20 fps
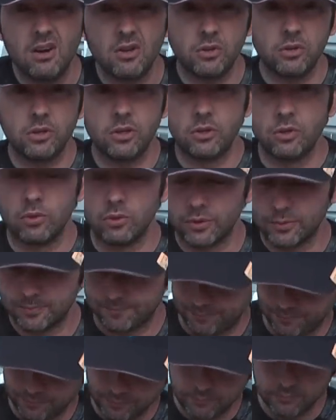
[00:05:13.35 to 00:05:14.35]
argue, of course,
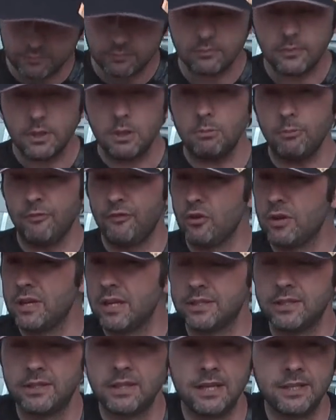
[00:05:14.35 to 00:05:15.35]
before I
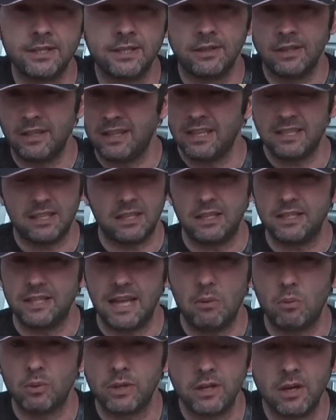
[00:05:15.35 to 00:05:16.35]
get to taste it, is
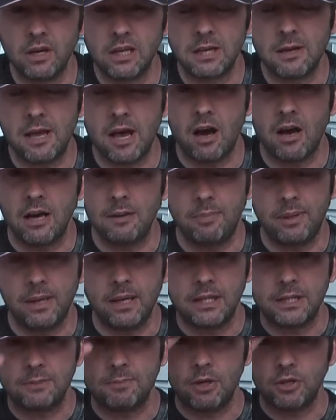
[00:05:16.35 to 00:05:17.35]
that what an
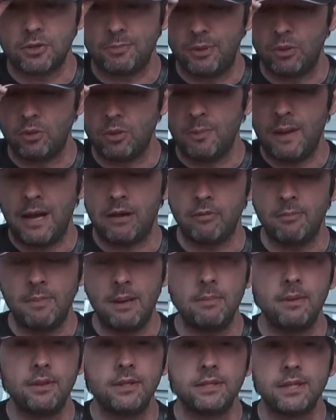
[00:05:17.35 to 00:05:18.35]
IPA is supposed to be all about?
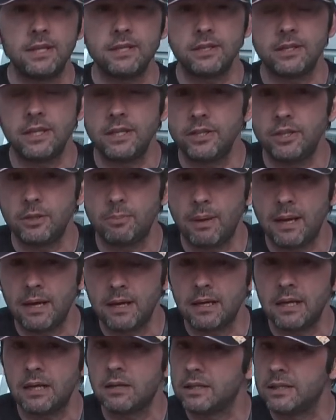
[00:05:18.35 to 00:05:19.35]
Remember, this is an India
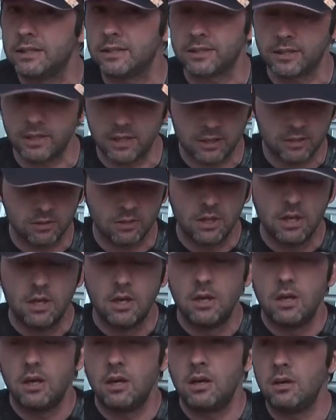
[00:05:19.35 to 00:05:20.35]
Pale Ale in style,
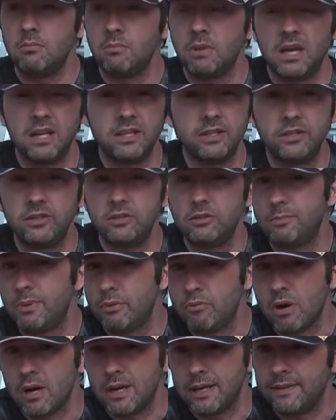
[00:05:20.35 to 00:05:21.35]
and you'll
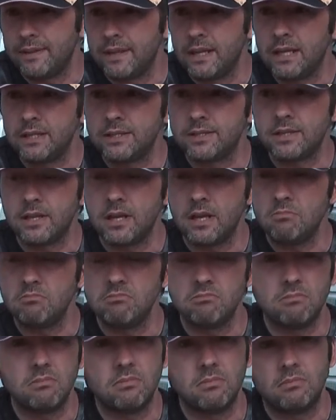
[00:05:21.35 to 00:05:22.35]
be right. There's
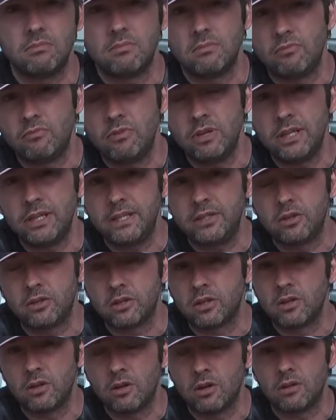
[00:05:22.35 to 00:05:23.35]
really
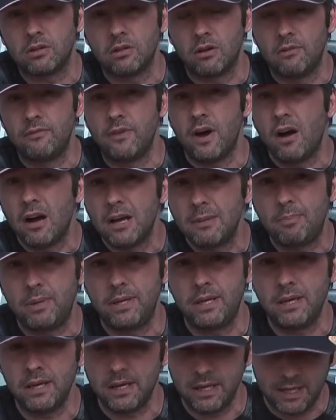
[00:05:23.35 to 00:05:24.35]
not a lot of
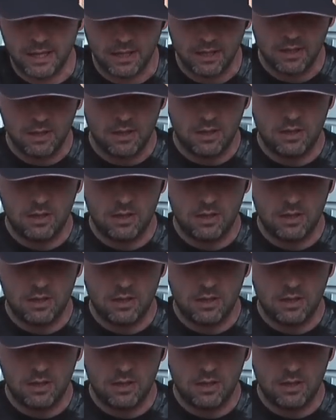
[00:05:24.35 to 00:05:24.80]
IPA